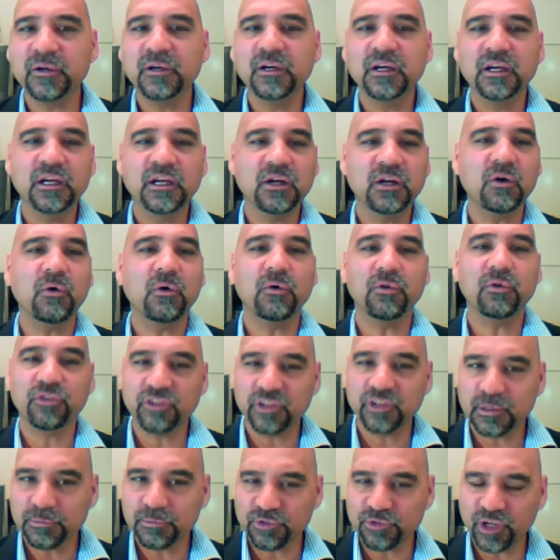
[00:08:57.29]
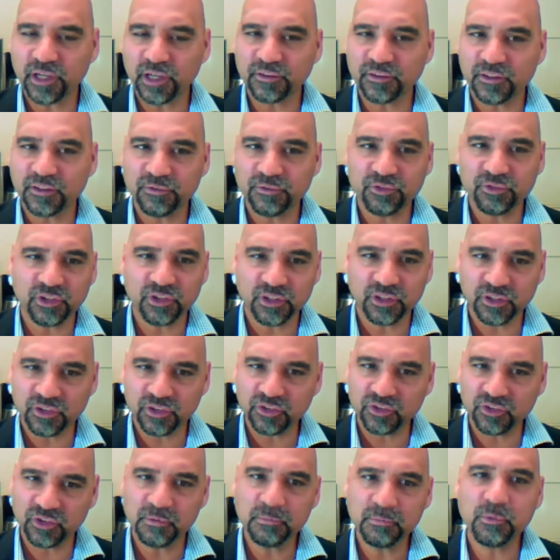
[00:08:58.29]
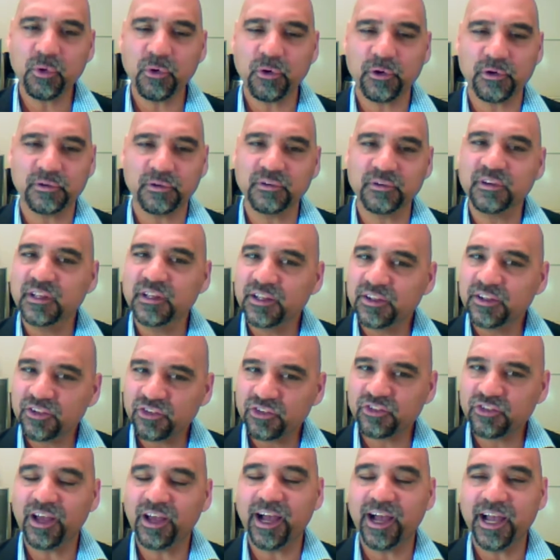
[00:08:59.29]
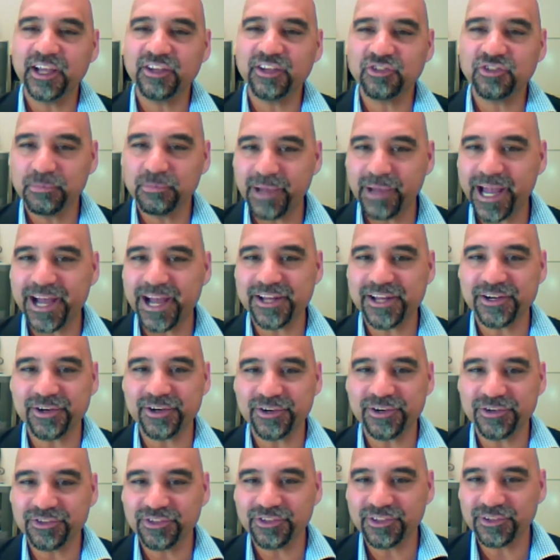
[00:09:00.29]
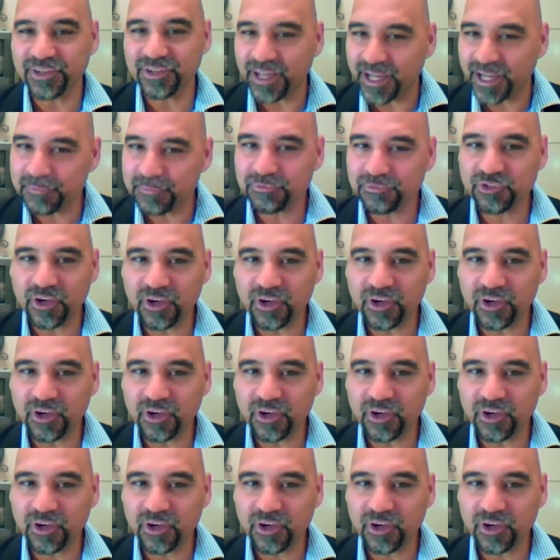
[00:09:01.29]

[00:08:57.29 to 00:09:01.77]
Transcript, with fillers: So having very very clear goals and objectives is important.